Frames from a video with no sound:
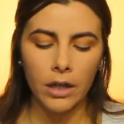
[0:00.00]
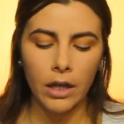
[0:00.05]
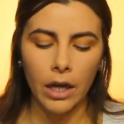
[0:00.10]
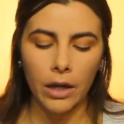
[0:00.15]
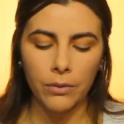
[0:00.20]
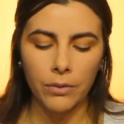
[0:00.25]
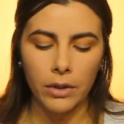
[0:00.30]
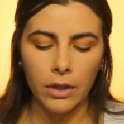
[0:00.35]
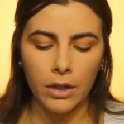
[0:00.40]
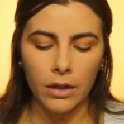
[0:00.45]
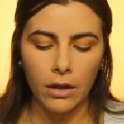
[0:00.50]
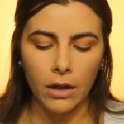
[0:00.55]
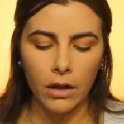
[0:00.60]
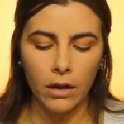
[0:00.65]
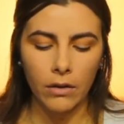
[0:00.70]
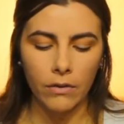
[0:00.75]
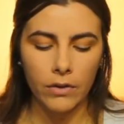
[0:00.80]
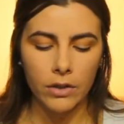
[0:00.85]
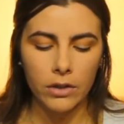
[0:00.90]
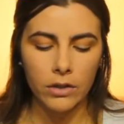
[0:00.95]
I really
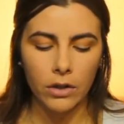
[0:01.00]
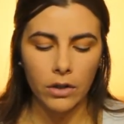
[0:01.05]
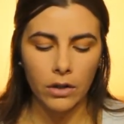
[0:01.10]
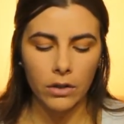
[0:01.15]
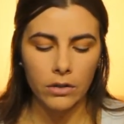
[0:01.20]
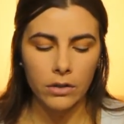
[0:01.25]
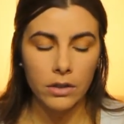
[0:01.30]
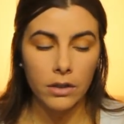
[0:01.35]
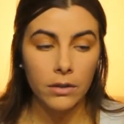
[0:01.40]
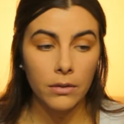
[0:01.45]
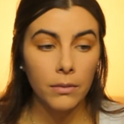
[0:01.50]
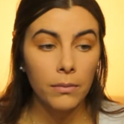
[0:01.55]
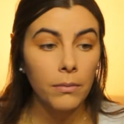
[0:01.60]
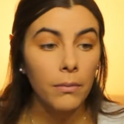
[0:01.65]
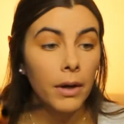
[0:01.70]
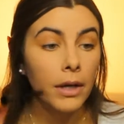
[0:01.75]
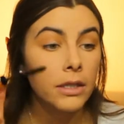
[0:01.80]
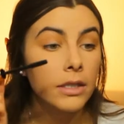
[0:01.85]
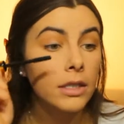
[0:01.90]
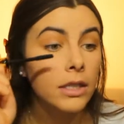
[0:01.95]
love Tarte's
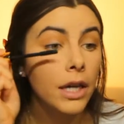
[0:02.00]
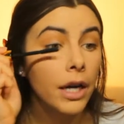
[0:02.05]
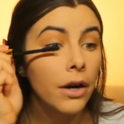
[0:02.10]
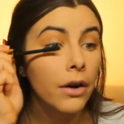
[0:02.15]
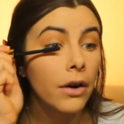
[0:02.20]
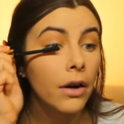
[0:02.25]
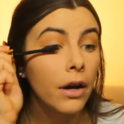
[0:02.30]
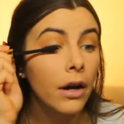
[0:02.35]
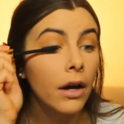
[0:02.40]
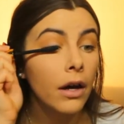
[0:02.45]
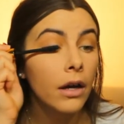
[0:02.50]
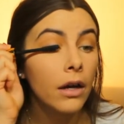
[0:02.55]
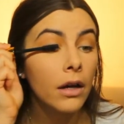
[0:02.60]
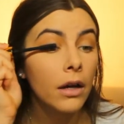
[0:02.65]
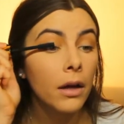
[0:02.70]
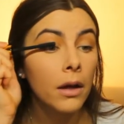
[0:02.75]
mascara.